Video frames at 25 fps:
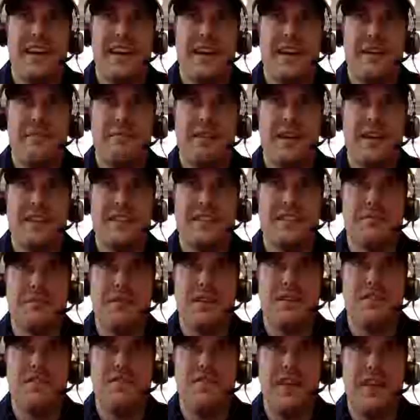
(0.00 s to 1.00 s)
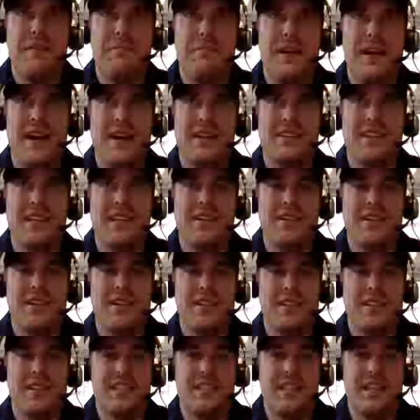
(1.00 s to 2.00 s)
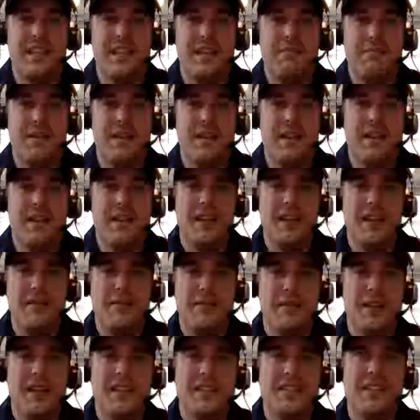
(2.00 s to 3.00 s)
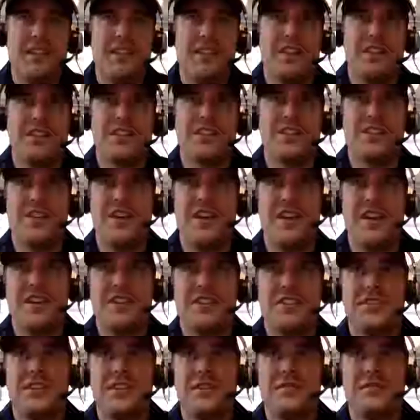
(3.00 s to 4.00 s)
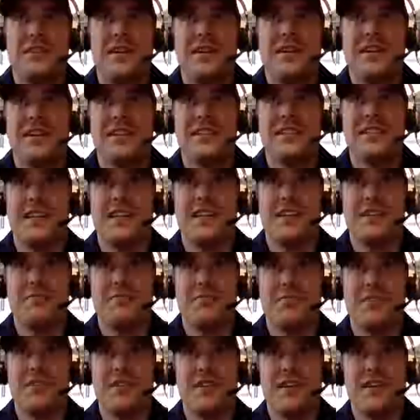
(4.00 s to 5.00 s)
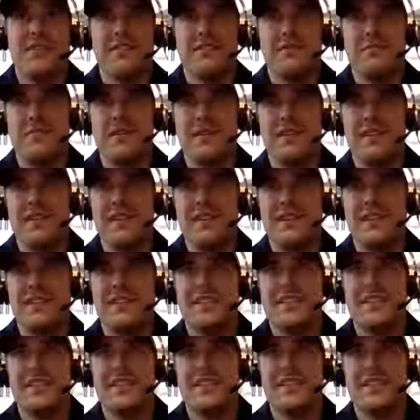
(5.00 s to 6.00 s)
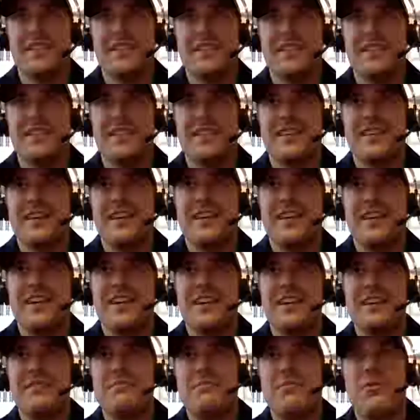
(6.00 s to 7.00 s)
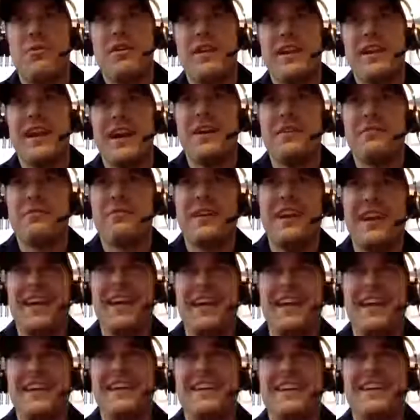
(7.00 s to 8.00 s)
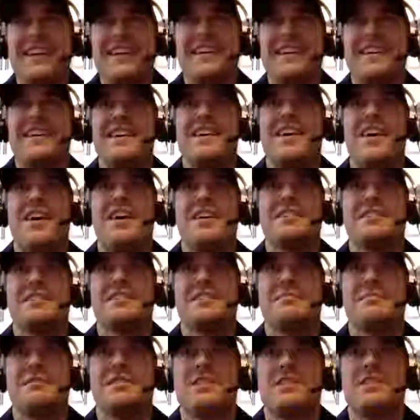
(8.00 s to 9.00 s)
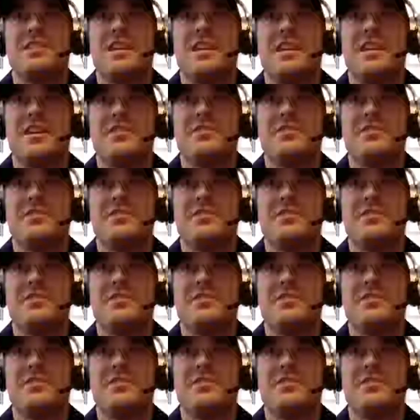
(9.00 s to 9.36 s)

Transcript: I'm getting some good feedback that you can see me and hear me nice and clear. This is awesome. I gotta say good morning, everybody. Look at this. Good morning, Irene. Awesome to see